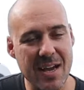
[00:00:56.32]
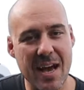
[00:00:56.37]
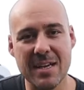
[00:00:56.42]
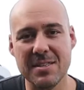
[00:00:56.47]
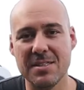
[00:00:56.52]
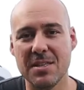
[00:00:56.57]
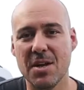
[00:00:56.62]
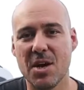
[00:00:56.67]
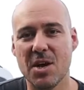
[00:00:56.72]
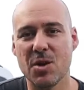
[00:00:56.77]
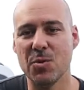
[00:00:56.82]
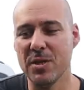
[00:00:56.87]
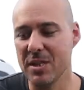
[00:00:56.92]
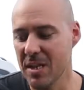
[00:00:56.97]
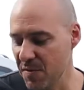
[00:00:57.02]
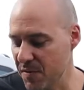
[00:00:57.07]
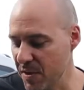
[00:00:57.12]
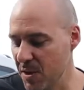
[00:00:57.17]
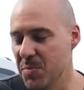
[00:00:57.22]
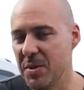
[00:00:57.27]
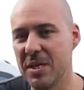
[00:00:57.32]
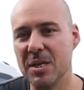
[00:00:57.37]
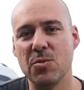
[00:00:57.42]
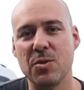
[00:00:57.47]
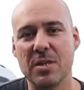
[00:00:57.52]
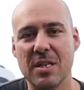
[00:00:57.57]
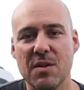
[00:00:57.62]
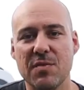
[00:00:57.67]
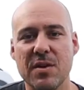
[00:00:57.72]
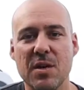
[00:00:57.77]
As you know, we love our beer,
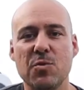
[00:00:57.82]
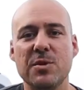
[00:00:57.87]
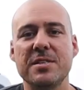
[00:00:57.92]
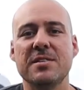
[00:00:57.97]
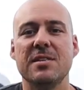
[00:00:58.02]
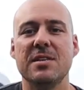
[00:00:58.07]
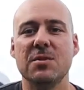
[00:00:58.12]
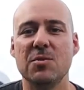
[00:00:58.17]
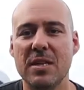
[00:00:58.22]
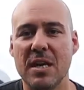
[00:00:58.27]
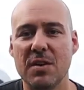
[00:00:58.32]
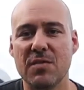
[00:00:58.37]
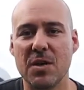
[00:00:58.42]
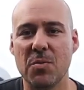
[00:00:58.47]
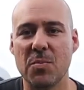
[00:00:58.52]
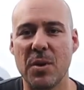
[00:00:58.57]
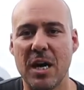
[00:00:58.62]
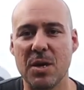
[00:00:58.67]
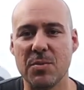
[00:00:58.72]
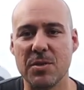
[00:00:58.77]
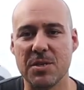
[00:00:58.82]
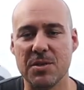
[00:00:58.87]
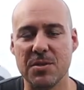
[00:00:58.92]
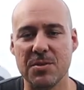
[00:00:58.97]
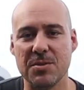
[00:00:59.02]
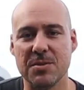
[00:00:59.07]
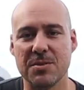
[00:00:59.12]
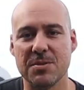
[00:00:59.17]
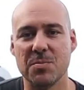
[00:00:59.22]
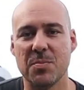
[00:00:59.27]
we love our whiskey, we love our
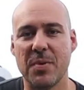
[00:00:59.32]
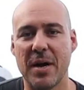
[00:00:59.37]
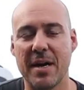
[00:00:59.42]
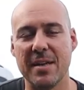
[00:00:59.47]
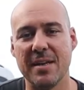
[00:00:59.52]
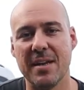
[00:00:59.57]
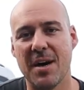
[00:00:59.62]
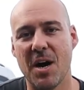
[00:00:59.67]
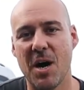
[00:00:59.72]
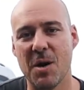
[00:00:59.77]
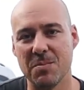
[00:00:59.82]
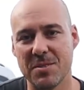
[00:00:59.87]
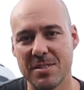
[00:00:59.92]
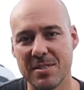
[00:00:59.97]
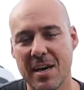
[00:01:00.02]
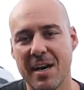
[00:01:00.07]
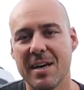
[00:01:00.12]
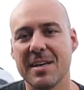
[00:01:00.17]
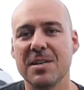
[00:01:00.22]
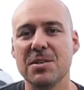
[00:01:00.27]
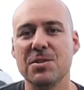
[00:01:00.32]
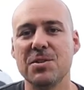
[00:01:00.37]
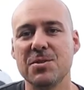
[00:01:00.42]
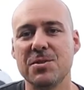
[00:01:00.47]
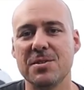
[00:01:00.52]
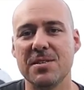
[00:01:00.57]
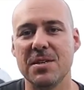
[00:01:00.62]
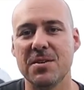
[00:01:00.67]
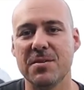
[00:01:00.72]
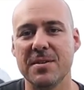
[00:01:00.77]
barbecues, but I'm starting a new
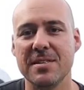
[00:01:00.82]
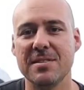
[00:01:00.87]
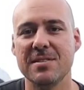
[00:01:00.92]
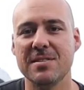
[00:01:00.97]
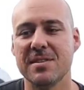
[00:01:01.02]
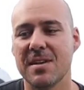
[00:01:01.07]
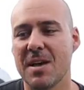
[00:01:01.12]
series